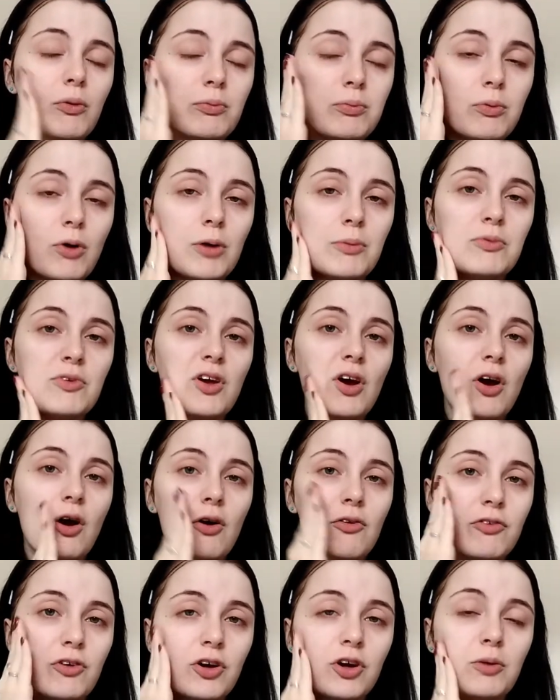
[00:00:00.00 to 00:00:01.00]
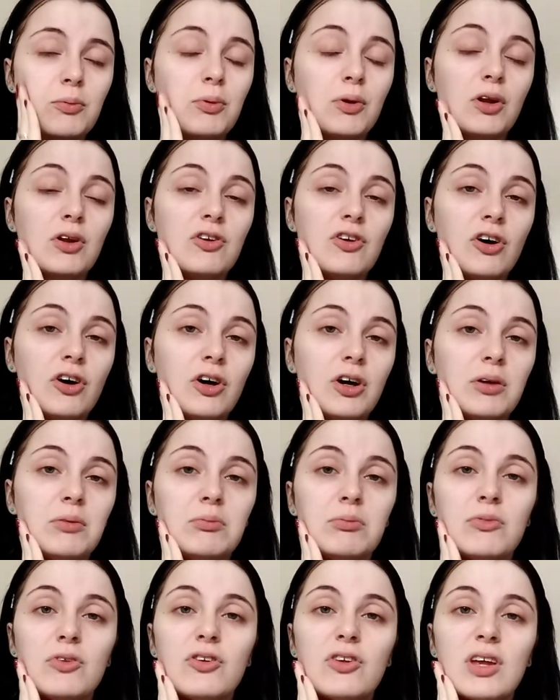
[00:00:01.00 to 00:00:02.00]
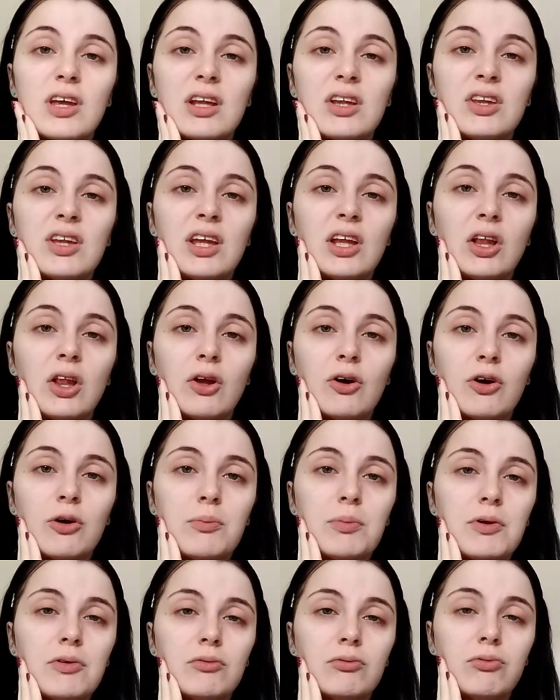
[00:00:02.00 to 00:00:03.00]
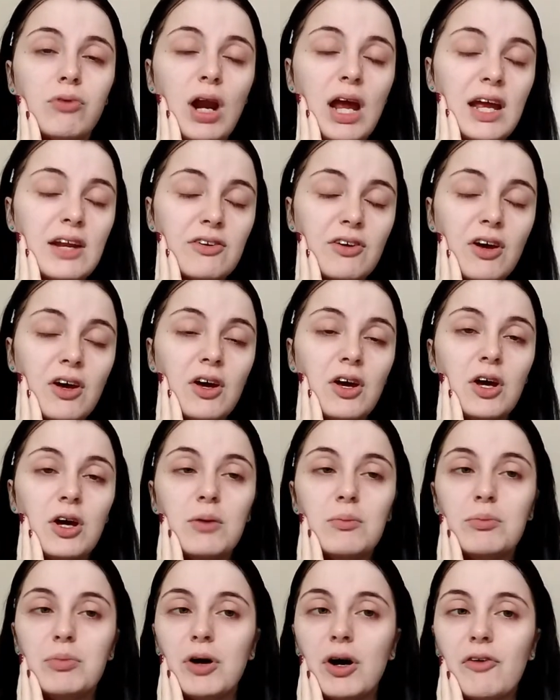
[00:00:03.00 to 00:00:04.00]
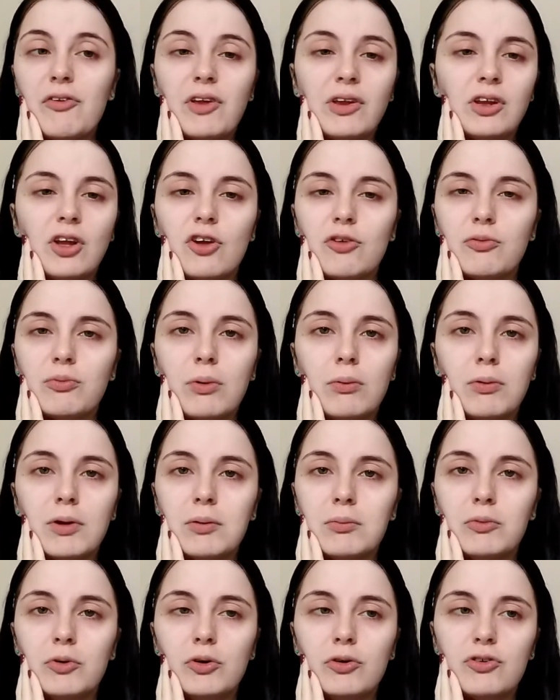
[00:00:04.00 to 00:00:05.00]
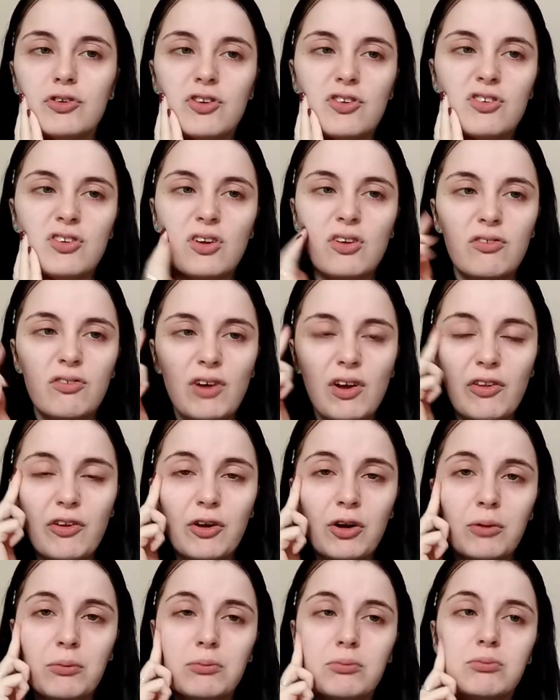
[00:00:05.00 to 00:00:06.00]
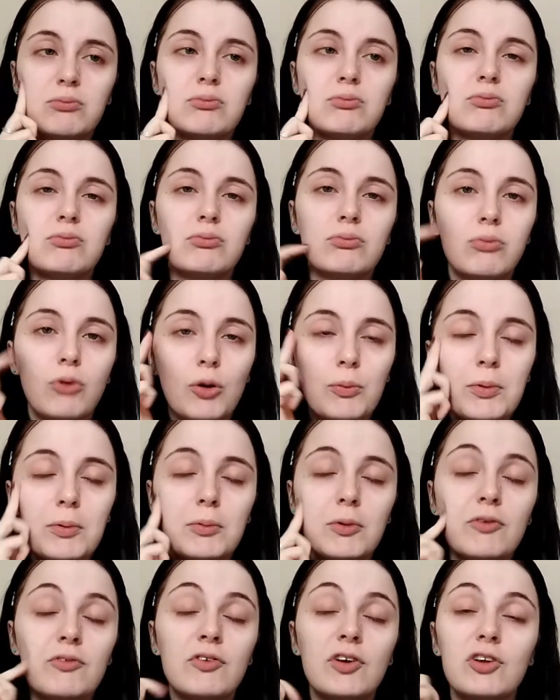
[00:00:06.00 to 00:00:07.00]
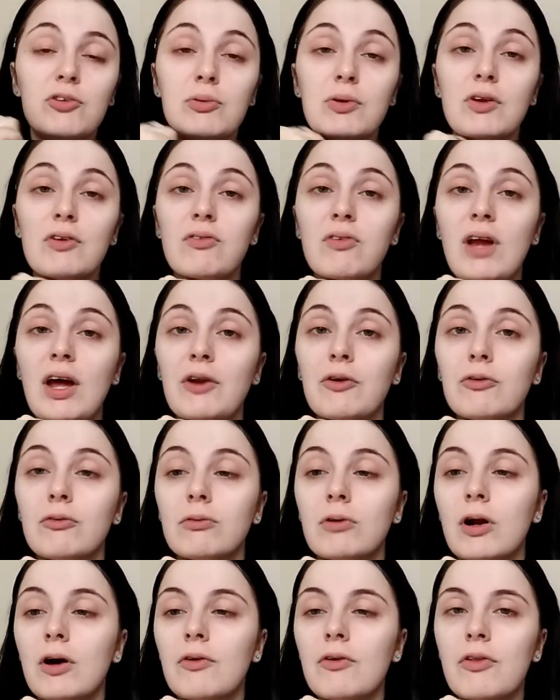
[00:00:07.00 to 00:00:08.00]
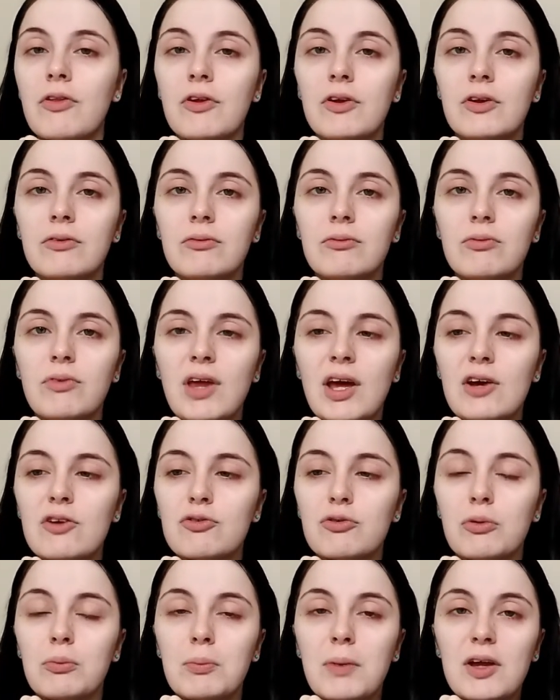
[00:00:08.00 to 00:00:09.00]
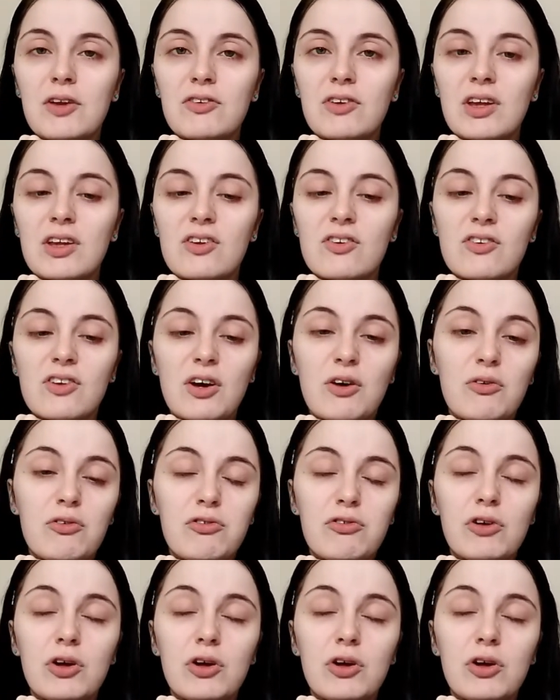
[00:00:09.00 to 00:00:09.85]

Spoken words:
wiped it off a couple of times, it did look a bit red, but I think that's probably more just the fact that I'm wiping my face with a flannel rather than the actual mask itself.